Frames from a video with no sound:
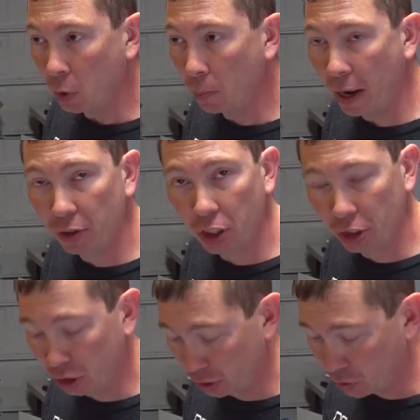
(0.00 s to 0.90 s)
power
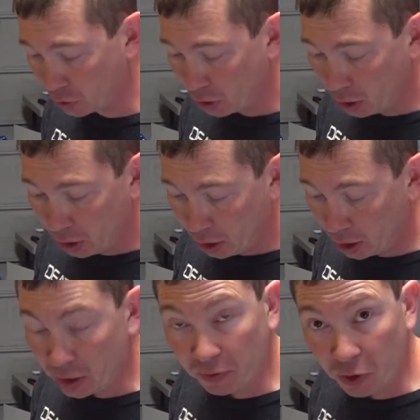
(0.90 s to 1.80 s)
junctions, a
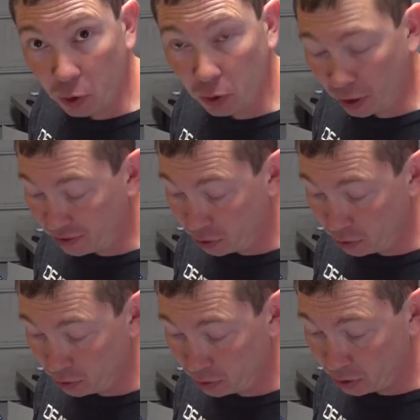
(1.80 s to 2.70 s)

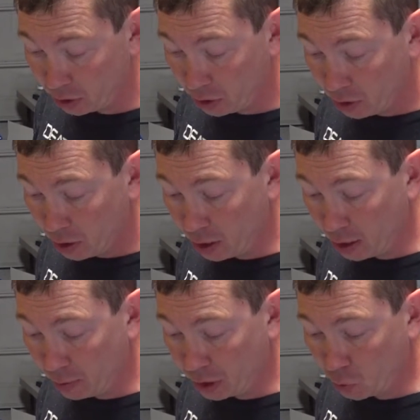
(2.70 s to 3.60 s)
fuse,
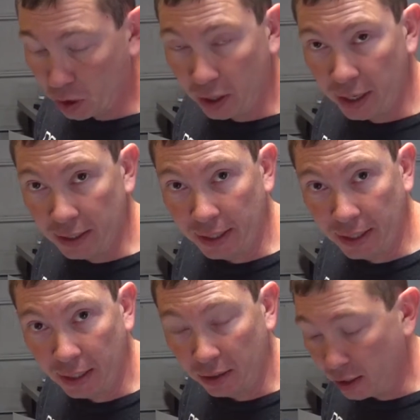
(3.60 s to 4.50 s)
as well as a
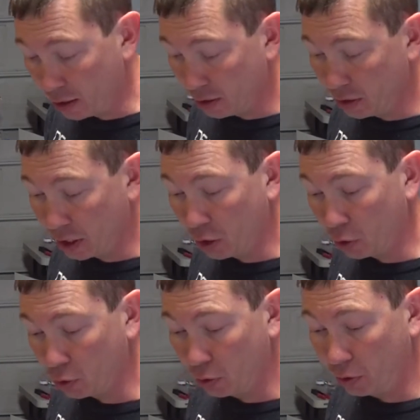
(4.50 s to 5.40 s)
cell logger that can
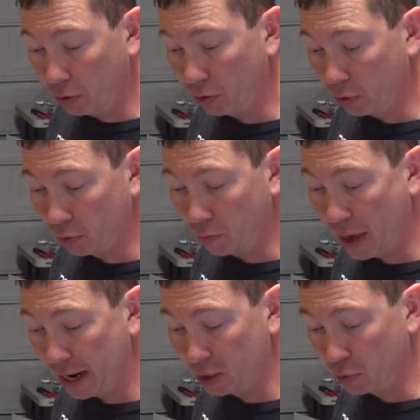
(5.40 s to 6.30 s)
control the
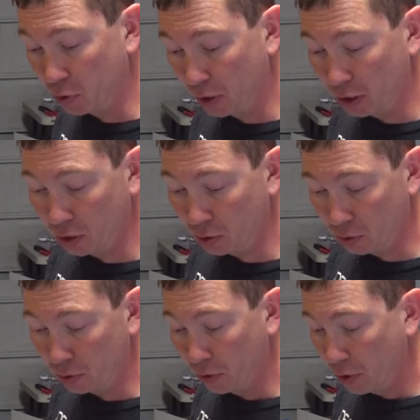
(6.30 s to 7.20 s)
manage between the two
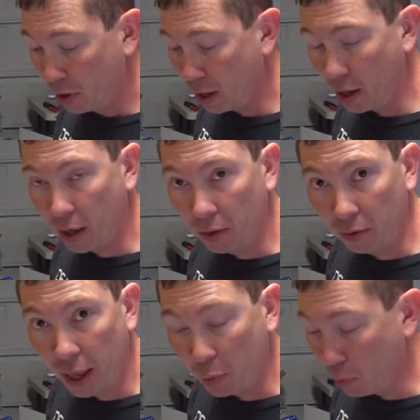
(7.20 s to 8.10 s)

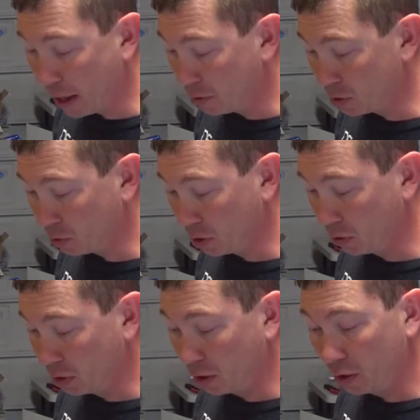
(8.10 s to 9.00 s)
LiPo batteries that will go
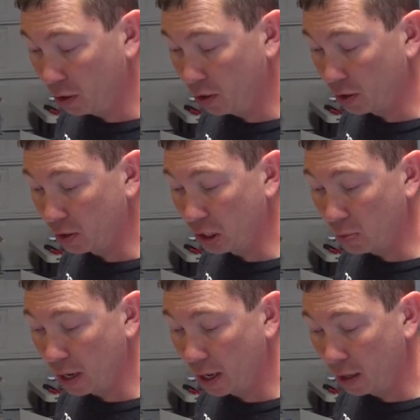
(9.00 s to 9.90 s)
in there. Here you can see
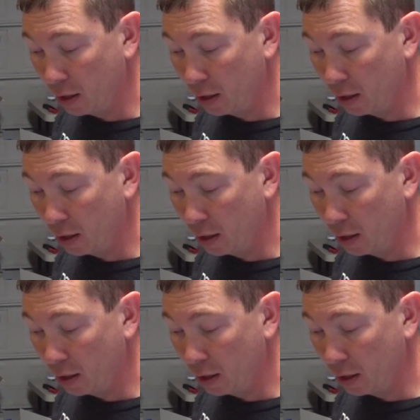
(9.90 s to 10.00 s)
my